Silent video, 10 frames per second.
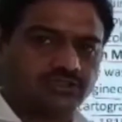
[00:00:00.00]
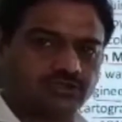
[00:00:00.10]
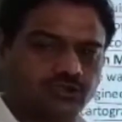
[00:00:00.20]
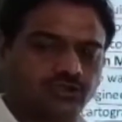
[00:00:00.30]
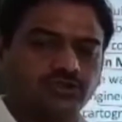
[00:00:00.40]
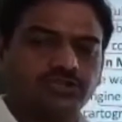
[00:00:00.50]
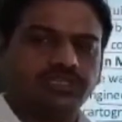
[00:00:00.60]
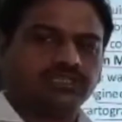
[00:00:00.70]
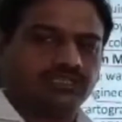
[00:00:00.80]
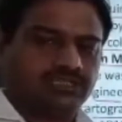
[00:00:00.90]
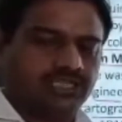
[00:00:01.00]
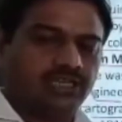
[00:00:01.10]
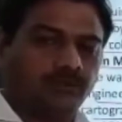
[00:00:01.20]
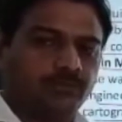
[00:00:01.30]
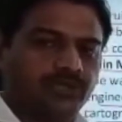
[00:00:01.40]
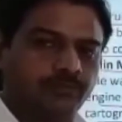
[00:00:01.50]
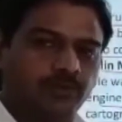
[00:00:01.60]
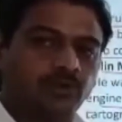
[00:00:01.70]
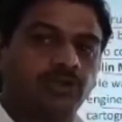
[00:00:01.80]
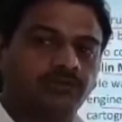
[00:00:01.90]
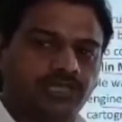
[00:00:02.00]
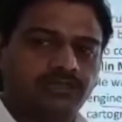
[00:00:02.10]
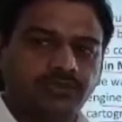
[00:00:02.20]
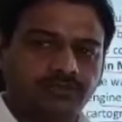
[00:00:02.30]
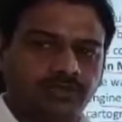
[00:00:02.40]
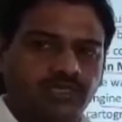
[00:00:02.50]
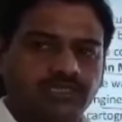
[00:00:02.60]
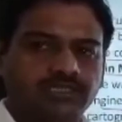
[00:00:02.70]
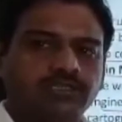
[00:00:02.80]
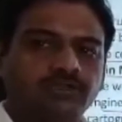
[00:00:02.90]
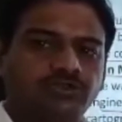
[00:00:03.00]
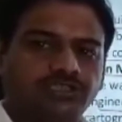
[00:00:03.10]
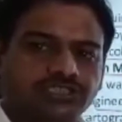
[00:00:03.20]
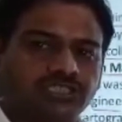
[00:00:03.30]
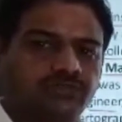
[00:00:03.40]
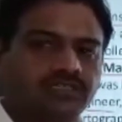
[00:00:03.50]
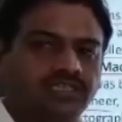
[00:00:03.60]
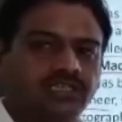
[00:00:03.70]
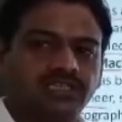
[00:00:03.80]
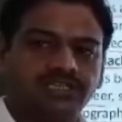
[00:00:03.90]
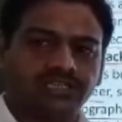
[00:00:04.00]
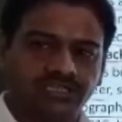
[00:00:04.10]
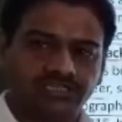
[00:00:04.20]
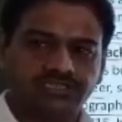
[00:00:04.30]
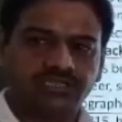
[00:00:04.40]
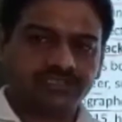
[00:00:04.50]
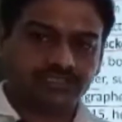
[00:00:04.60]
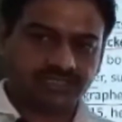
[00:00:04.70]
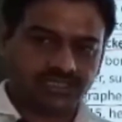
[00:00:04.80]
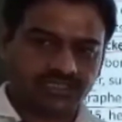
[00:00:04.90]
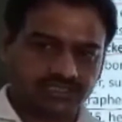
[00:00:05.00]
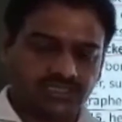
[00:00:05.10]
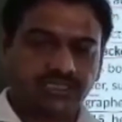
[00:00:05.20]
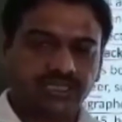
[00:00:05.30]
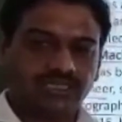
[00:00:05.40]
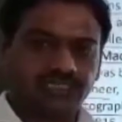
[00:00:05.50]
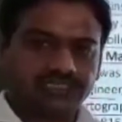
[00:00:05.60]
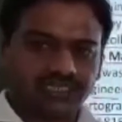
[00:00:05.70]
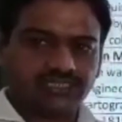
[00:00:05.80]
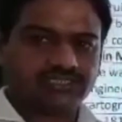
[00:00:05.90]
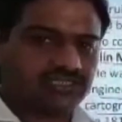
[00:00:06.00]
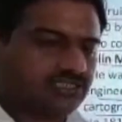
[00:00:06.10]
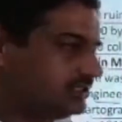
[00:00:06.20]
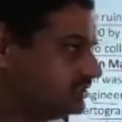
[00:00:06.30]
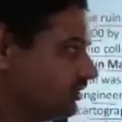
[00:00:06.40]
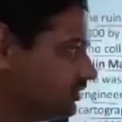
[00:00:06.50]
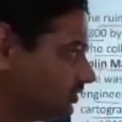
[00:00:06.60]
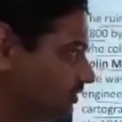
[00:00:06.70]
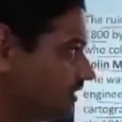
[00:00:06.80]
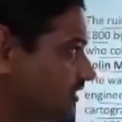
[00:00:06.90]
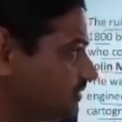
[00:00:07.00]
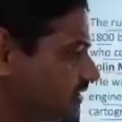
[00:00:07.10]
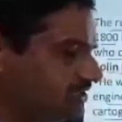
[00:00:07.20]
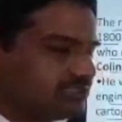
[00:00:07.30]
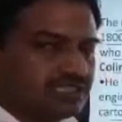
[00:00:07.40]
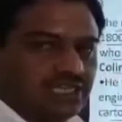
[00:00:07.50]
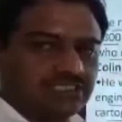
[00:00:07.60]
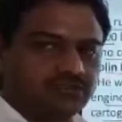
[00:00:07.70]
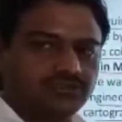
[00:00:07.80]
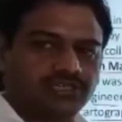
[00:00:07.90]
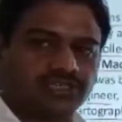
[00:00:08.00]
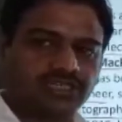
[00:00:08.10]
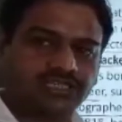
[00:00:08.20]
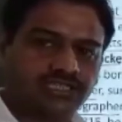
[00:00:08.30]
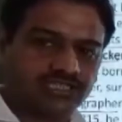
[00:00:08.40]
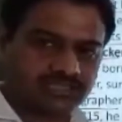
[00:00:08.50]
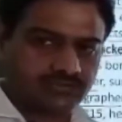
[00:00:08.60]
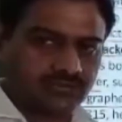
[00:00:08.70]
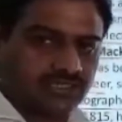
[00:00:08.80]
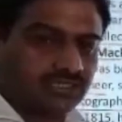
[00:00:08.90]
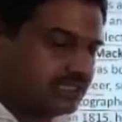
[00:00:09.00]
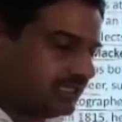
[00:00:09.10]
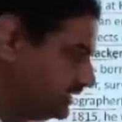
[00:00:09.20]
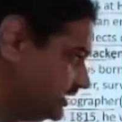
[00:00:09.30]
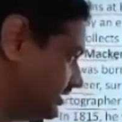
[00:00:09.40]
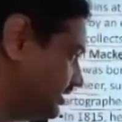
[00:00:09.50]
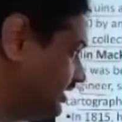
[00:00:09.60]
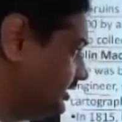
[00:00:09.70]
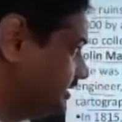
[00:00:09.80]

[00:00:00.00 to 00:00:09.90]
So they employed many people to discover the Indian tradition and its culture, and in that series Colin McKenzie also conducted a survey in that area,